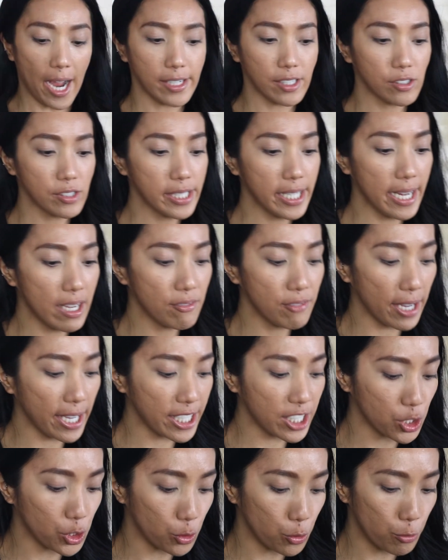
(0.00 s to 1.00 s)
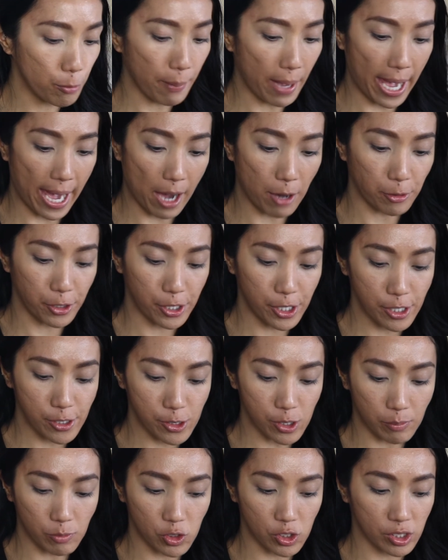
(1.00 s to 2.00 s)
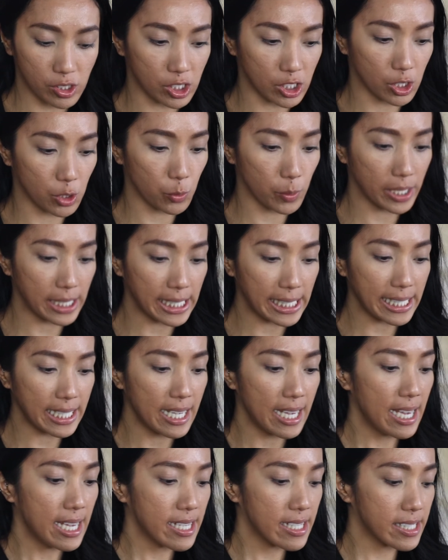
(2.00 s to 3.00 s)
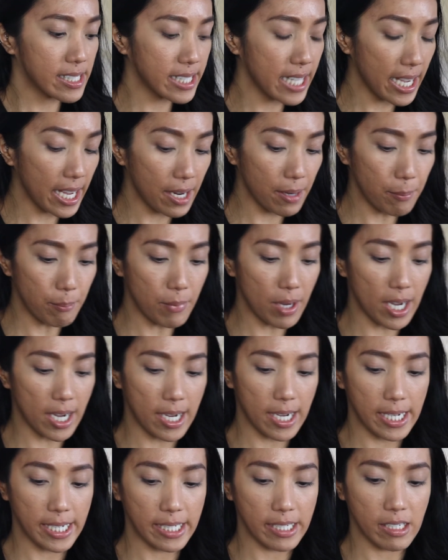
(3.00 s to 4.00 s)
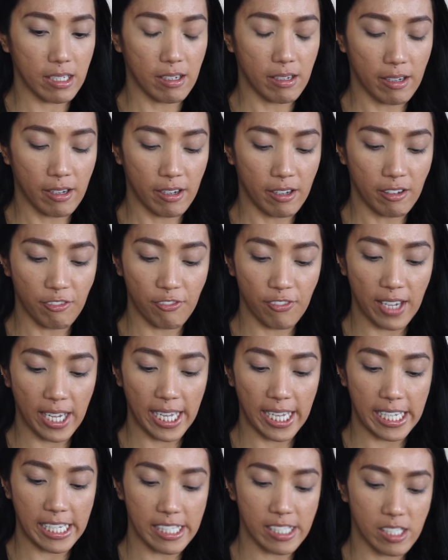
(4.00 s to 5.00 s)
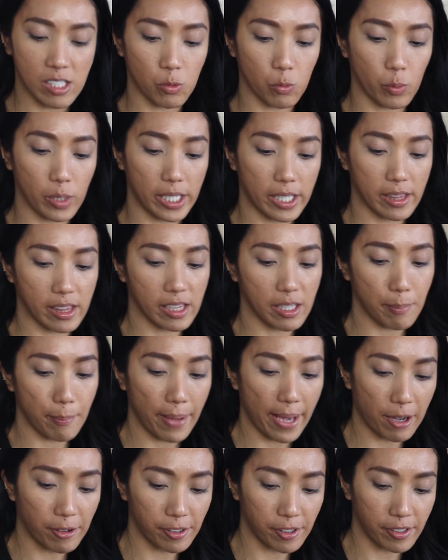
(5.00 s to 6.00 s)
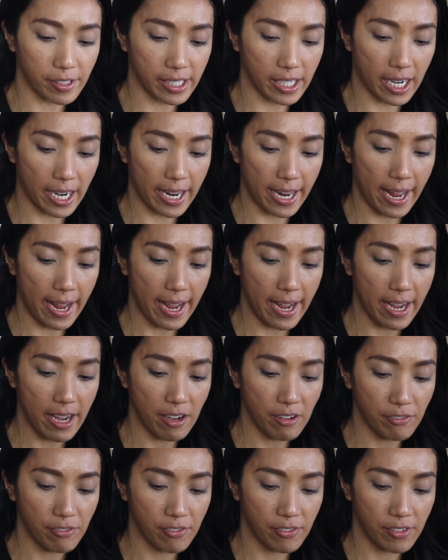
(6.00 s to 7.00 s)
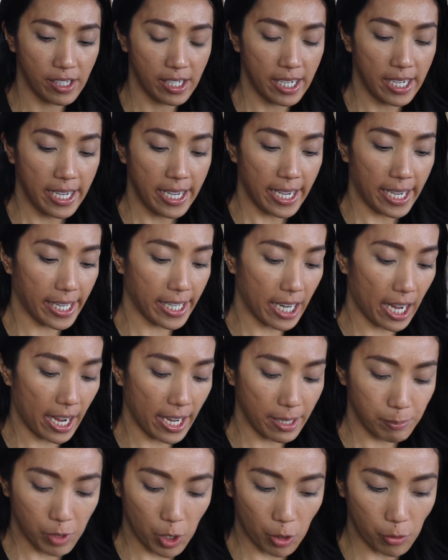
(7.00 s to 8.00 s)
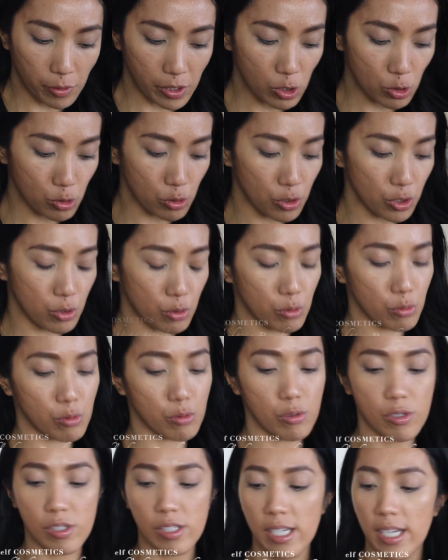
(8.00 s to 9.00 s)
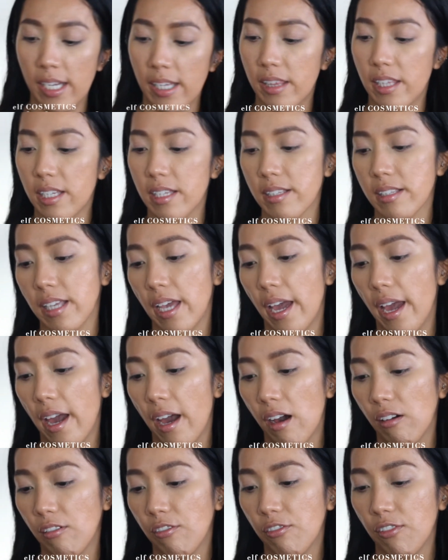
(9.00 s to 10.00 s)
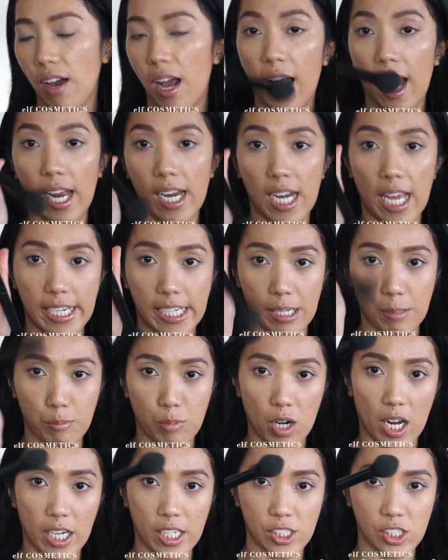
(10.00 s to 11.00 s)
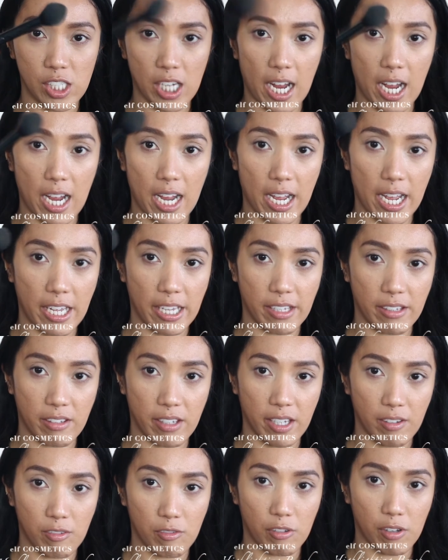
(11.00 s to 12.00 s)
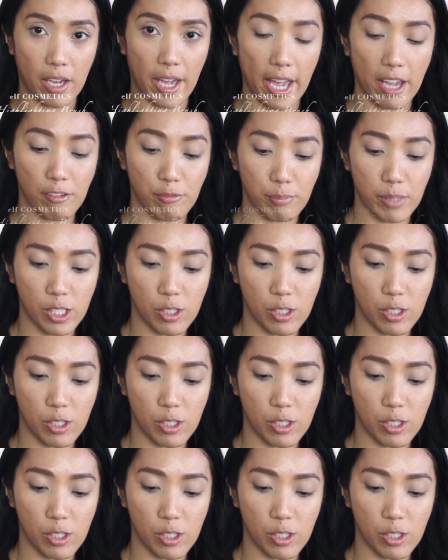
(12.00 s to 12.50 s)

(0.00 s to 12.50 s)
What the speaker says: don't have a new powder, so I'm just gonna quickly set my face with the powder that I have. And I am going to use this e.l.f. highlighting brush. I have been